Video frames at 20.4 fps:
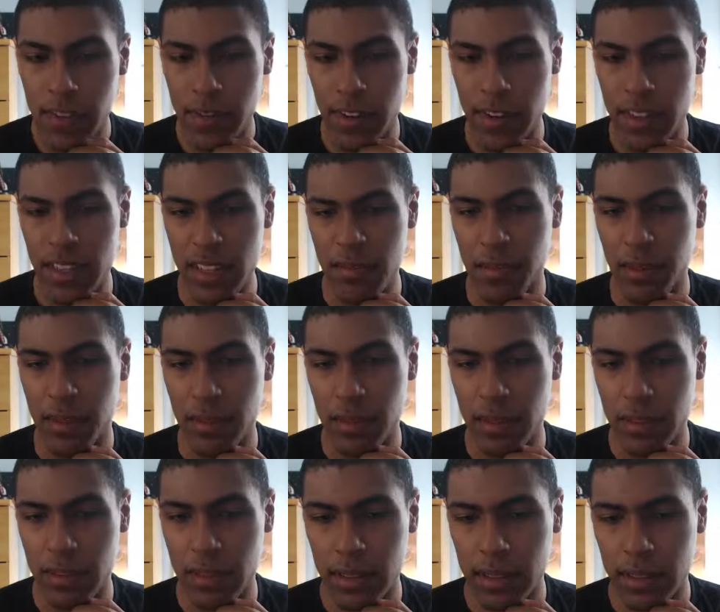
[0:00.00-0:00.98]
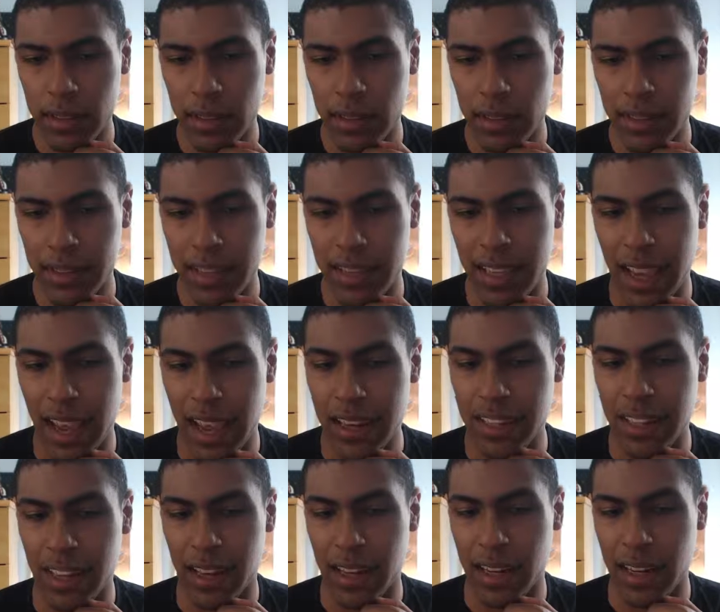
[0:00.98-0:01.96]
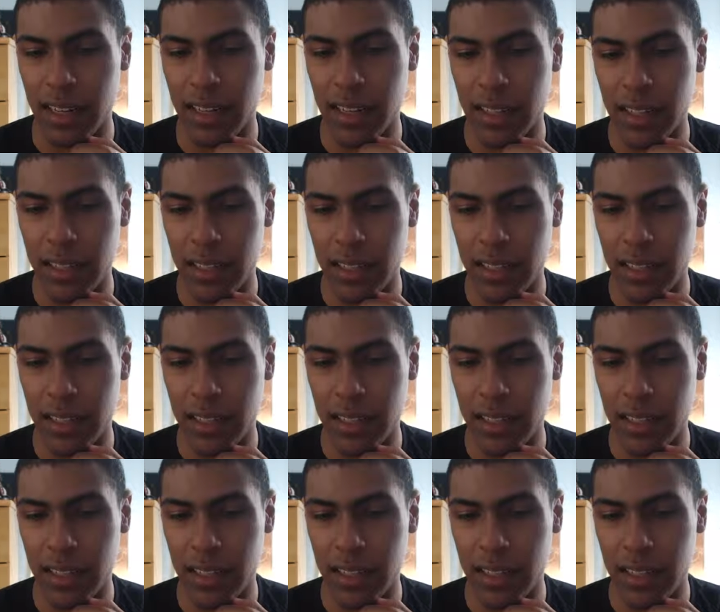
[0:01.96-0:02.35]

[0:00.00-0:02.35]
It's very simple. Can't help.